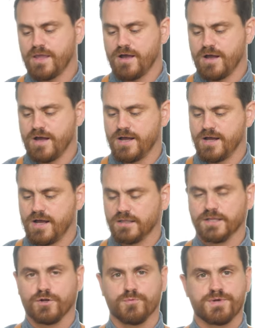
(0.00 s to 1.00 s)
uh, a
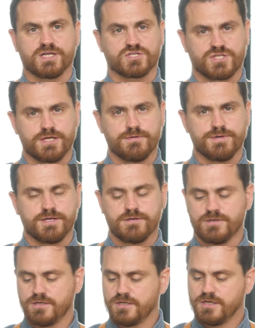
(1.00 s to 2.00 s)
little bit of
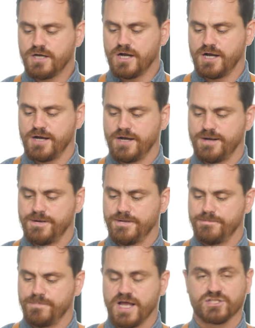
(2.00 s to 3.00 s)
cinnamon,
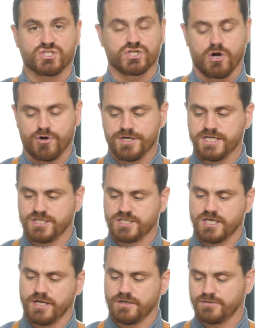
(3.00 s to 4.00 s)
um, and star
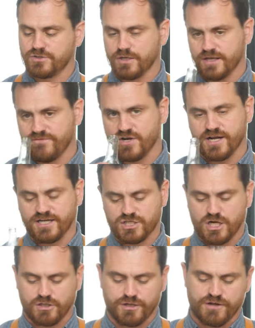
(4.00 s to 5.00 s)
anise in it to give it a nice
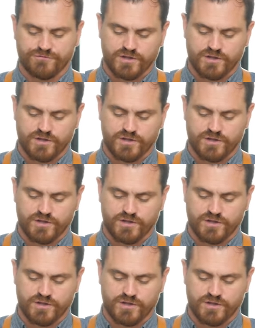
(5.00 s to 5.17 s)
holiday